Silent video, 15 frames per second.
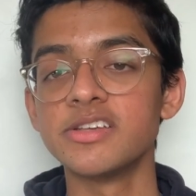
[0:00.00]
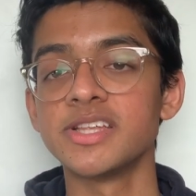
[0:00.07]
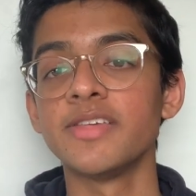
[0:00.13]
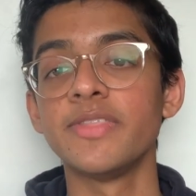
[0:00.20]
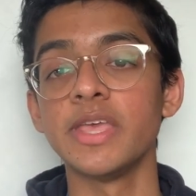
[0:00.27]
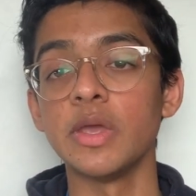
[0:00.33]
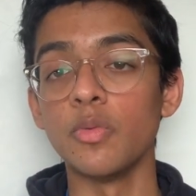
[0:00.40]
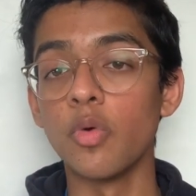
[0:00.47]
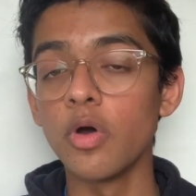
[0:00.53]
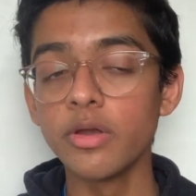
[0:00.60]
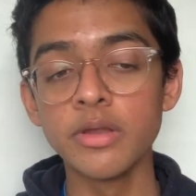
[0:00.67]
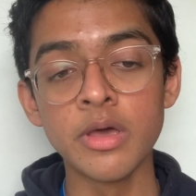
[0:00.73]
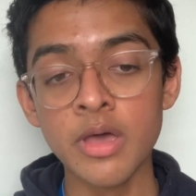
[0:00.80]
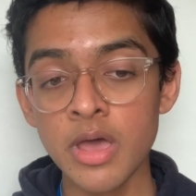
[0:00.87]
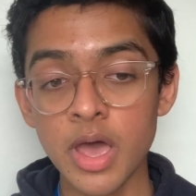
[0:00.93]
anything you want.
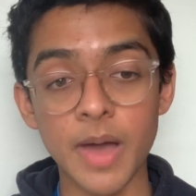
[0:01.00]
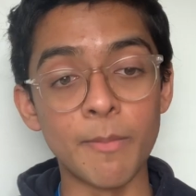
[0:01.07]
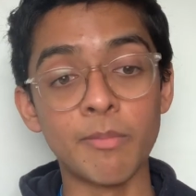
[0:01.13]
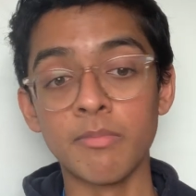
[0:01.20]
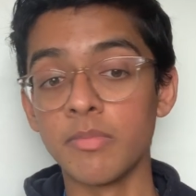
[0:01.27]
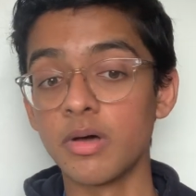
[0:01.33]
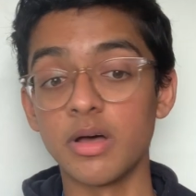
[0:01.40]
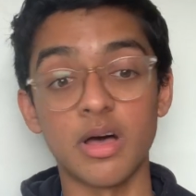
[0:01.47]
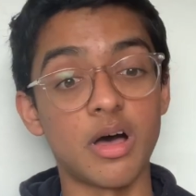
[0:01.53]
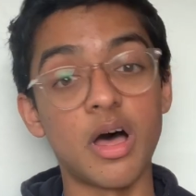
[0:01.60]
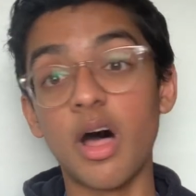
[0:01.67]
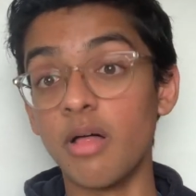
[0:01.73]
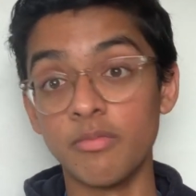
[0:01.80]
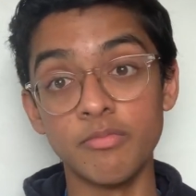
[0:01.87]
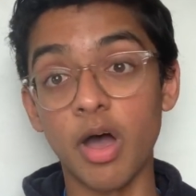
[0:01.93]

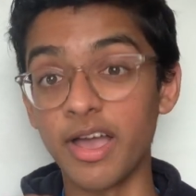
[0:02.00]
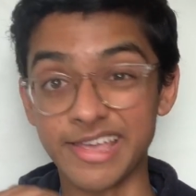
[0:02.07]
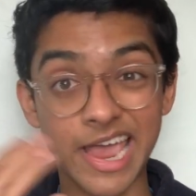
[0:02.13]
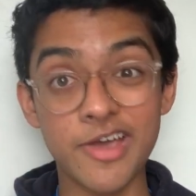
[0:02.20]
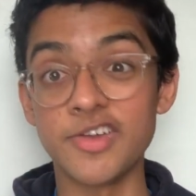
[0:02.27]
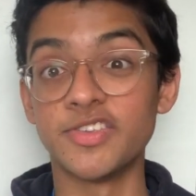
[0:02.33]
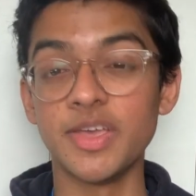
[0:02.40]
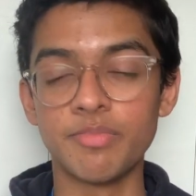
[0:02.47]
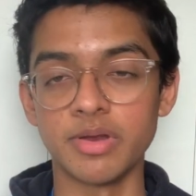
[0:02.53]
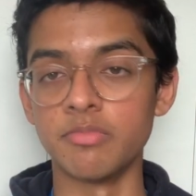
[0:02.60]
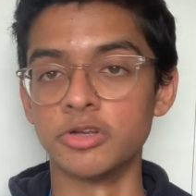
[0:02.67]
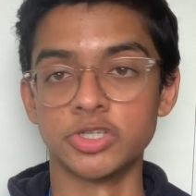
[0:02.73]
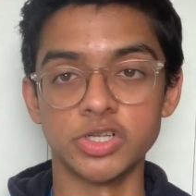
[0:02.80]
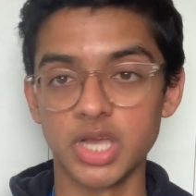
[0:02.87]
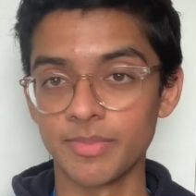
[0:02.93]
I guarantee pretty
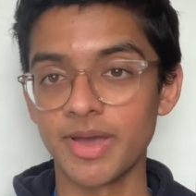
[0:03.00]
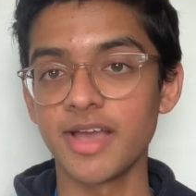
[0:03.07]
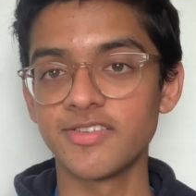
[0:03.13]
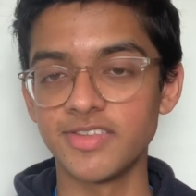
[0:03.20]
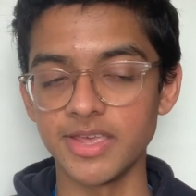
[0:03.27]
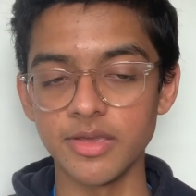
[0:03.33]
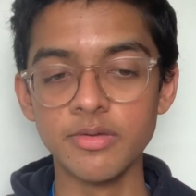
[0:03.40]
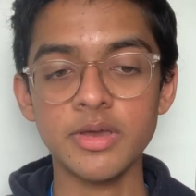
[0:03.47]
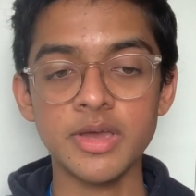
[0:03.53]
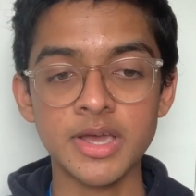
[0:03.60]
much I'll get back to you.